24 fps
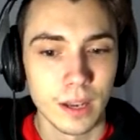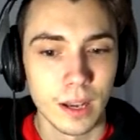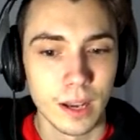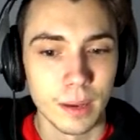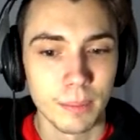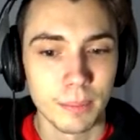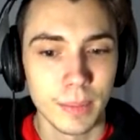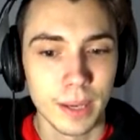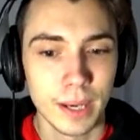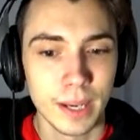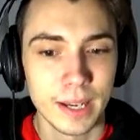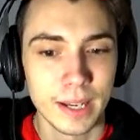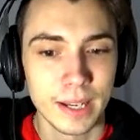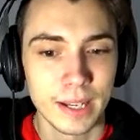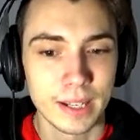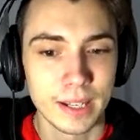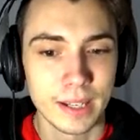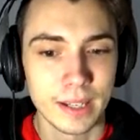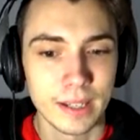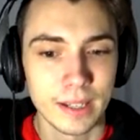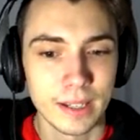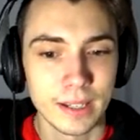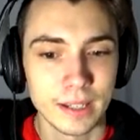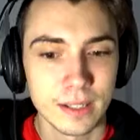I'm
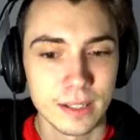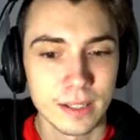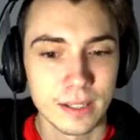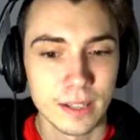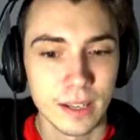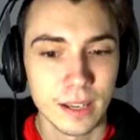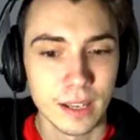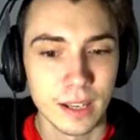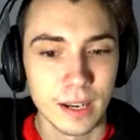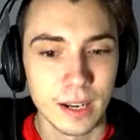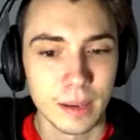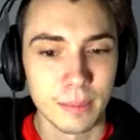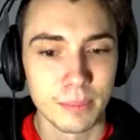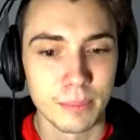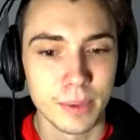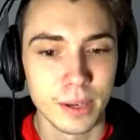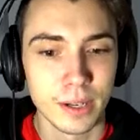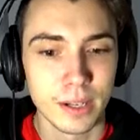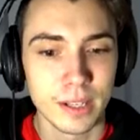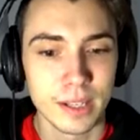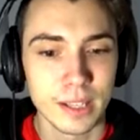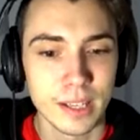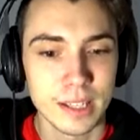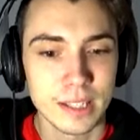back, and I
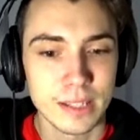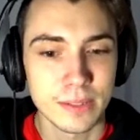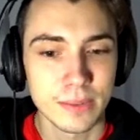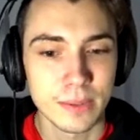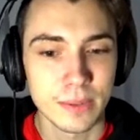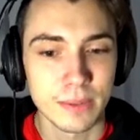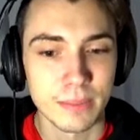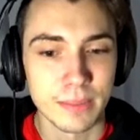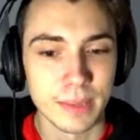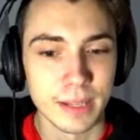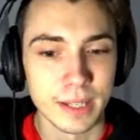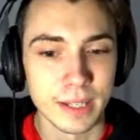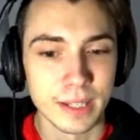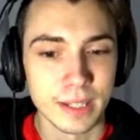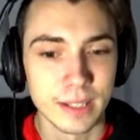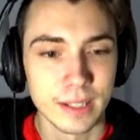brought a guest with me.